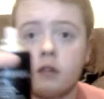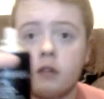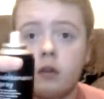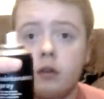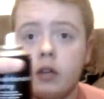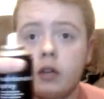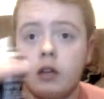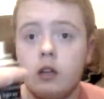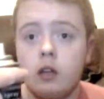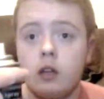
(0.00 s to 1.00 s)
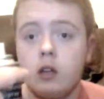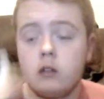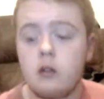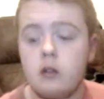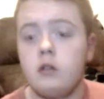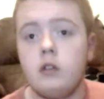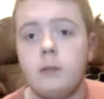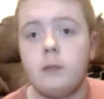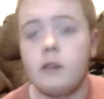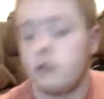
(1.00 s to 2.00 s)
oil on it. Don't use
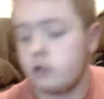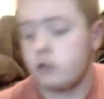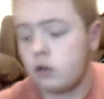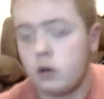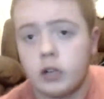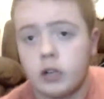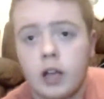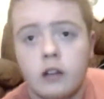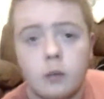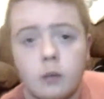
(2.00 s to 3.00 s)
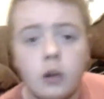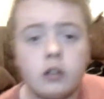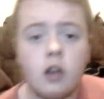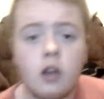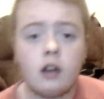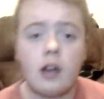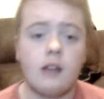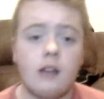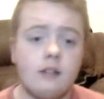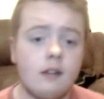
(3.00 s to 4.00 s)
maintenance oil on a gas operated gun
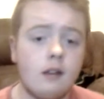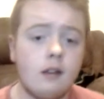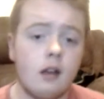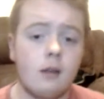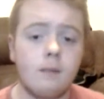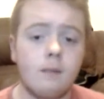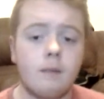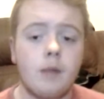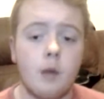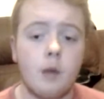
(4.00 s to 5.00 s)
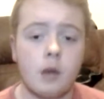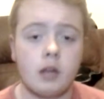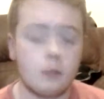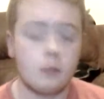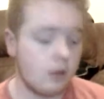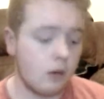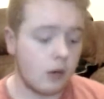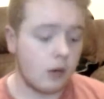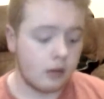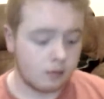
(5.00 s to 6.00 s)
as um, it'll break them. It'll
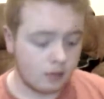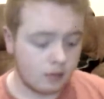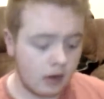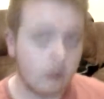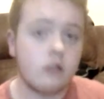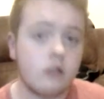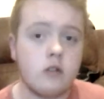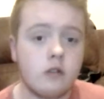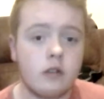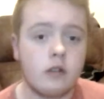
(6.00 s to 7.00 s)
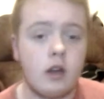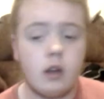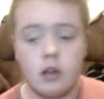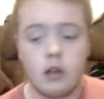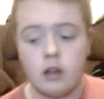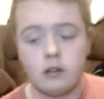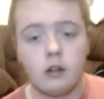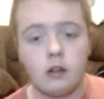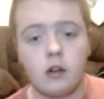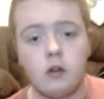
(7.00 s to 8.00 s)
break them. And just use uh,
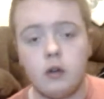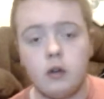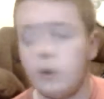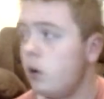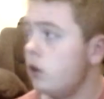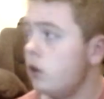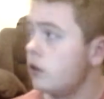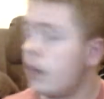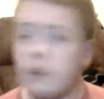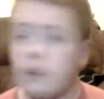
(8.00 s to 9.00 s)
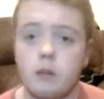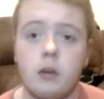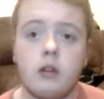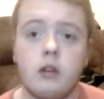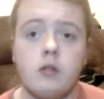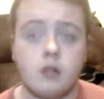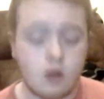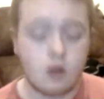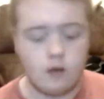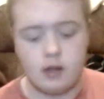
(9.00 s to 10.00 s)
silicone oil on gas operated gun, which I've
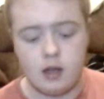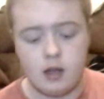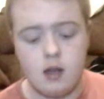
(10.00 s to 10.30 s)
got over there.